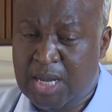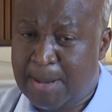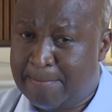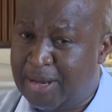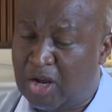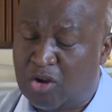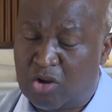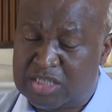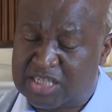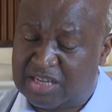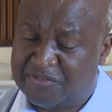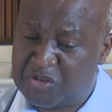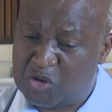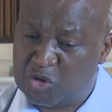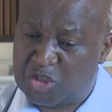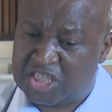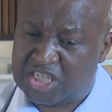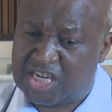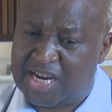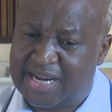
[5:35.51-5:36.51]
Because if
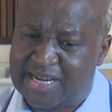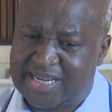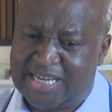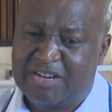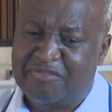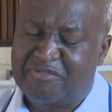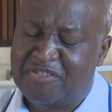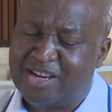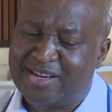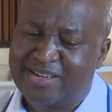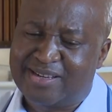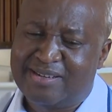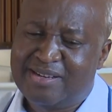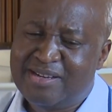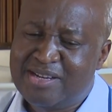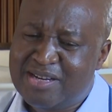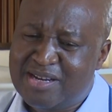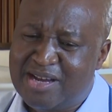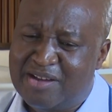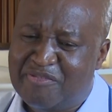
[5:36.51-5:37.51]
you check it very,
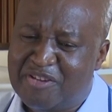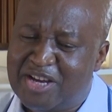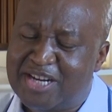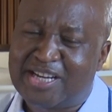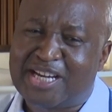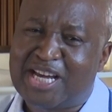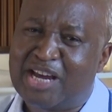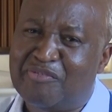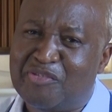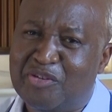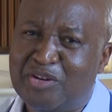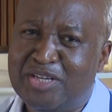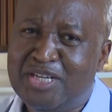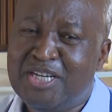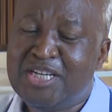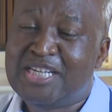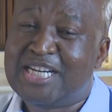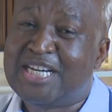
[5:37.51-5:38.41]
very carefully,